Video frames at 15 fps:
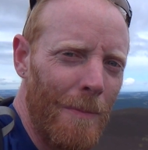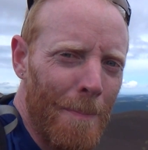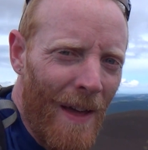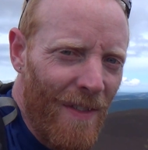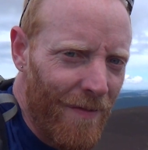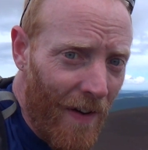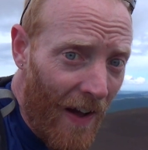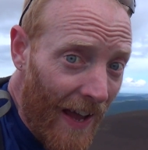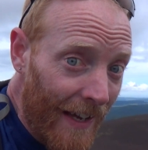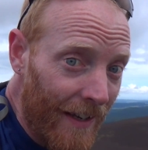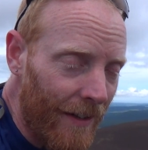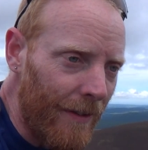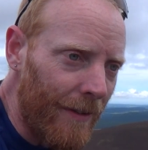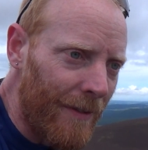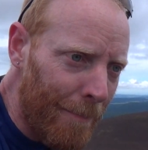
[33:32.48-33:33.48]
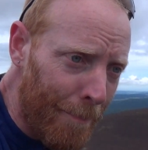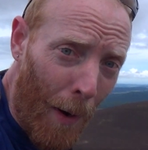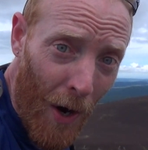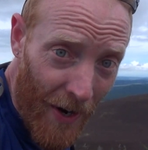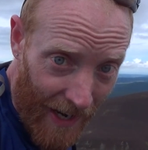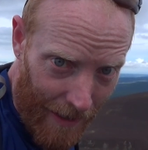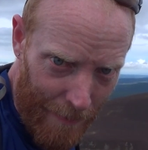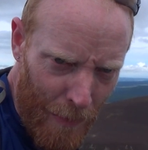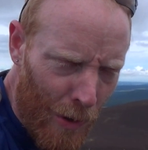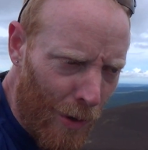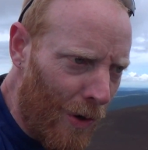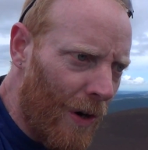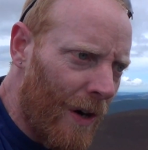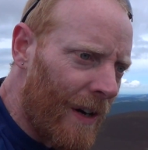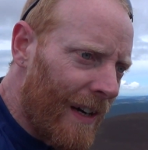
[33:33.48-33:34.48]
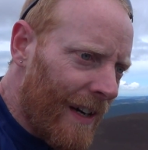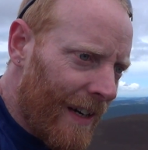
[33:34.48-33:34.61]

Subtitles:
and Benvironment and Benvironment,